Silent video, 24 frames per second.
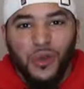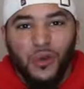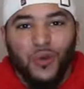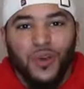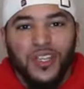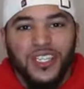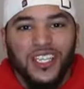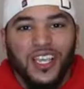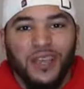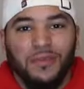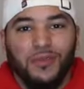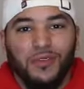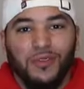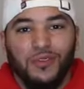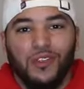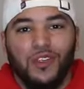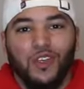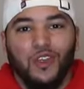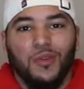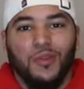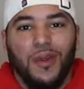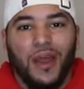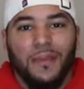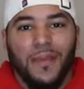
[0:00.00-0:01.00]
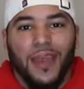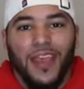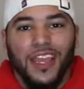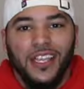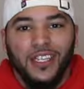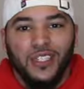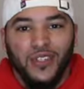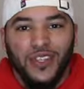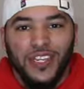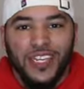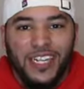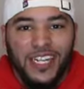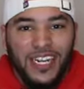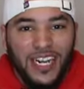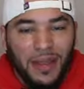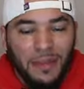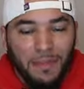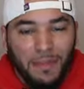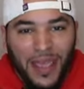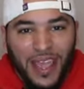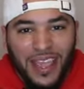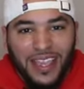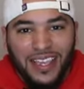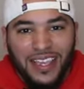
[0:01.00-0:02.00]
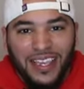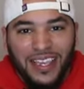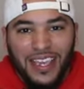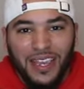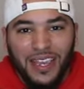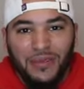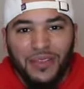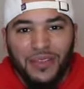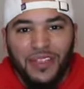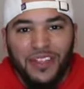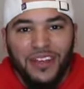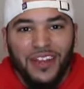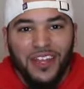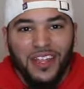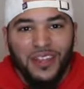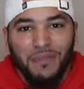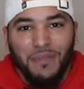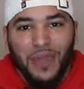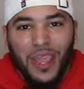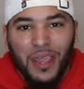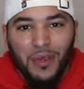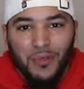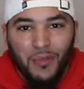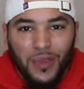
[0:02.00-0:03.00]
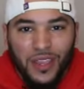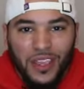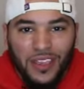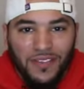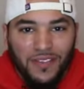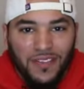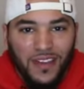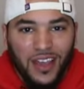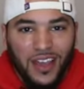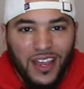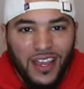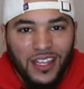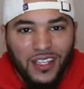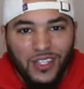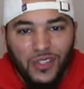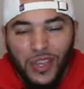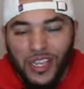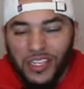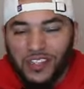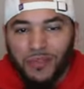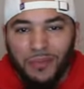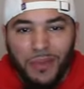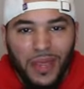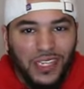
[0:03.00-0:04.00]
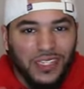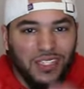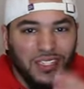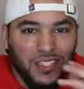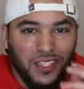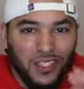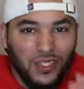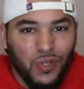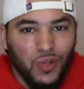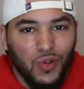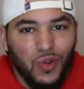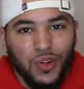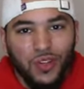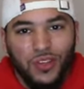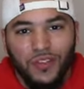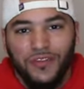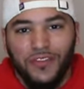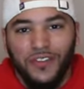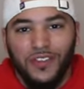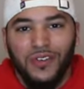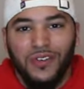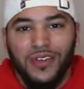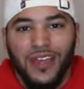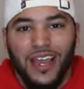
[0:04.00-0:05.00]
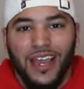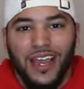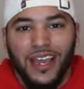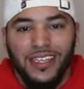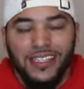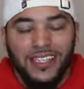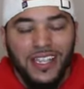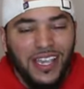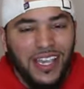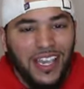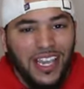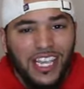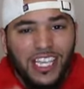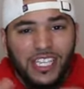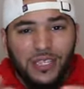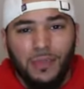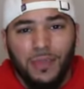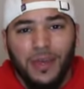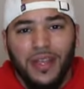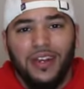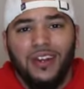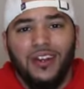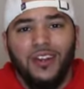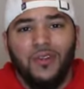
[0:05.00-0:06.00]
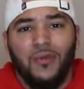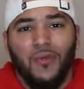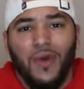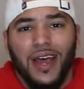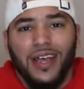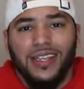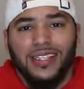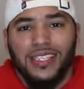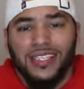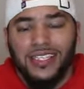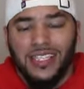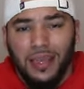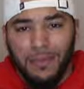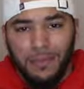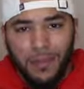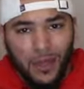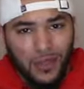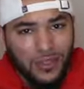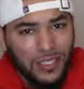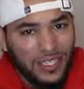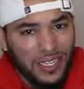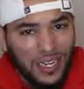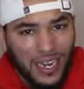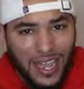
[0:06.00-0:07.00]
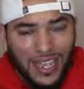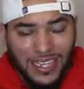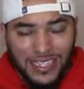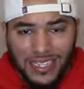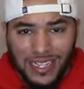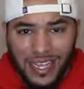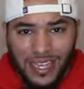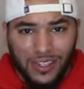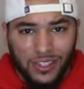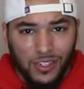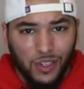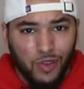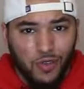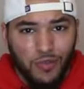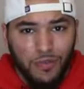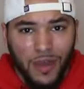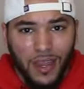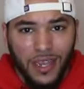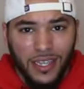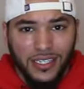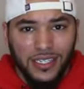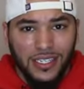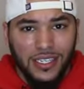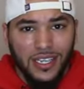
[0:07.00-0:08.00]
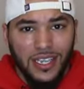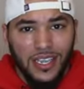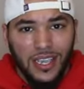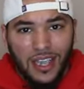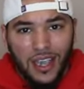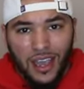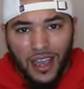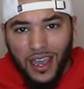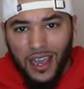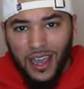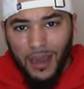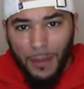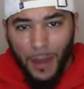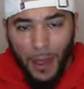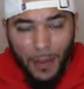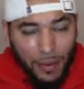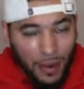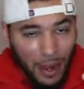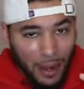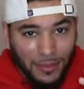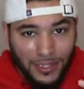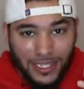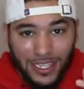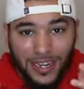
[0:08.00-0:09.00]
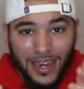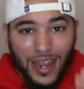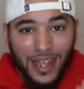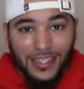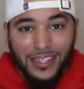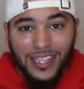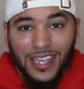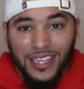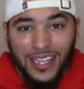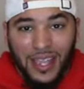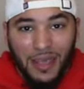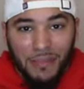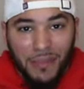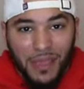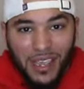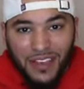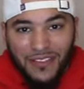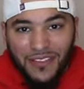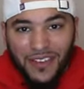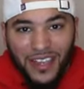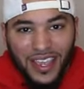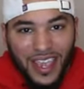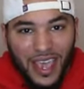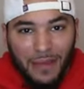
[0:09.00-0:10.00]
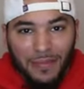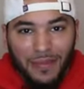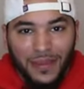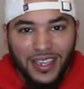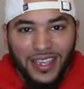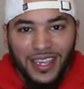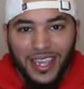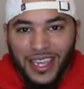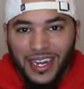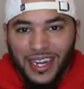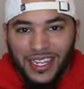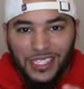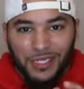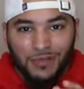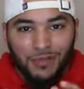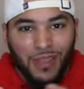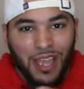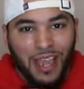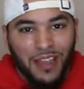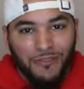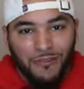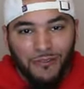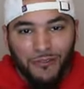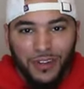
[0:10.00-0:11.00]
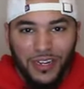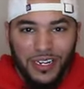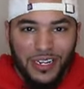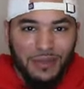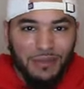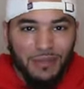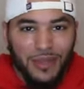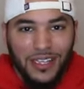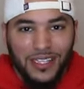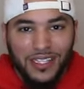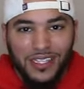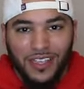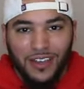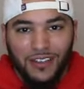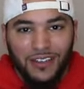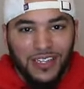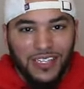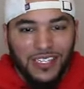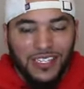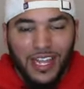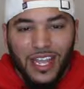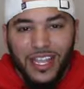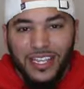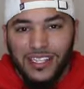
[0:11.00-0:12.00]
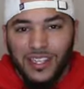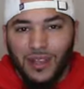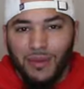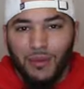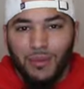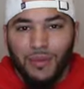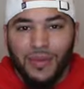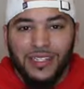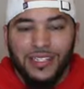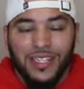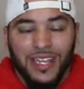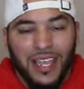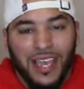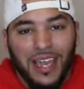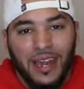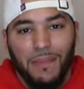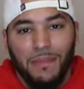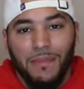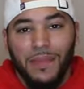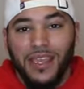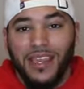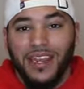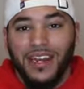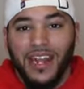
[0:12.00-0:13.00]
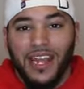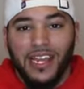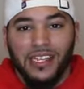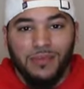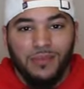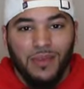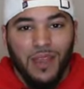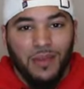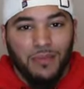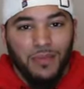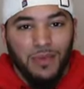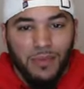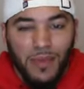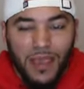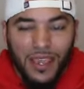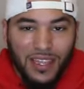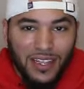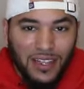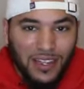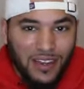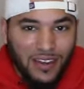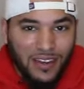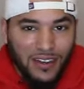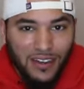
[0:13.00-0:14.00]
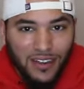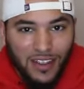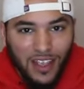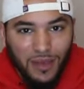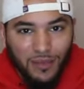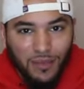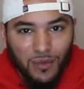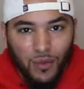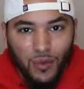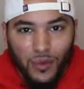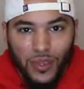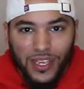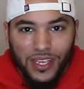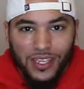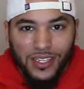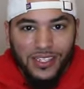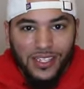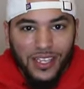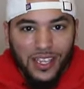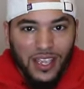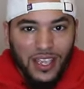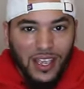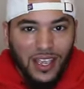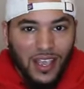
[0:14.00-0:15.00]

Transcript: What's up YouTube? I'm Adrian and I'm back again with another man weave transformation tutorial for you guys. It's been a little while since I posted last, like 2 months. I promise to not take that big of a gap again. I just got really busy over these last couple months. I got a big announcement I'll be making here in a couple weeks.